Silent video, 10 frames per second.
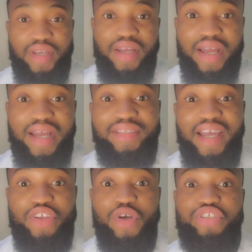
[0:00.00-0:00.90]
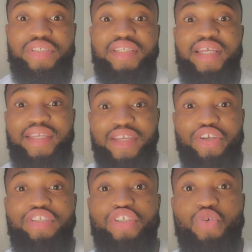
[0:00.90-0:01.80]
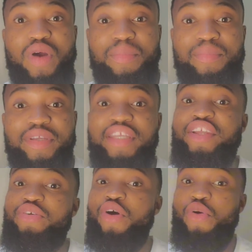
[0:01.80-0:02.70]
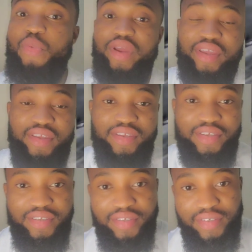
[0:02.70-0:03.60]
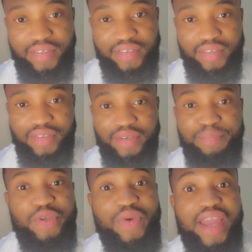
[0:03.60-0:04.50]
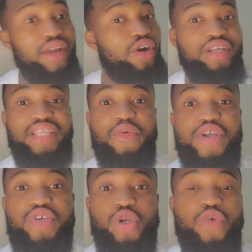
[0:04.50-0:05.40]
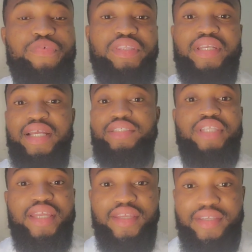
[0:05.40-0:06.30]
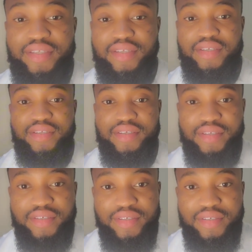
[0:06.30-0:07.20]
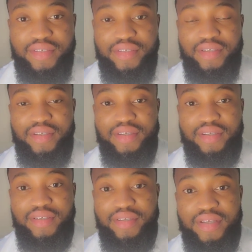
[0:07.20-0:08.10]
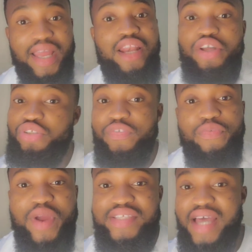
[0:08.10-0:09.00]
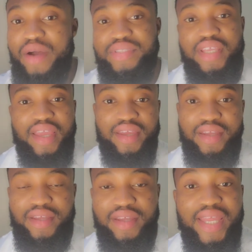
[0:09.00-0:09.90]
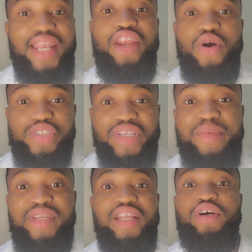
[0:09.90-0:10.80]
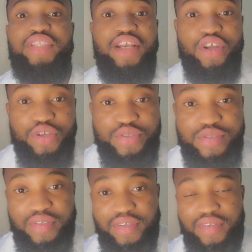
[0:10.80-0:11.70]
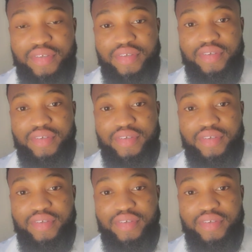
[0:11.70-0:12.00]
As they said, they never come before. They don't come, they don't still come again. They go still they come, nothing will still happen. The matter still there for grand. And I don't think this matter will even end anytime soon. It not go end anytime soon, my people.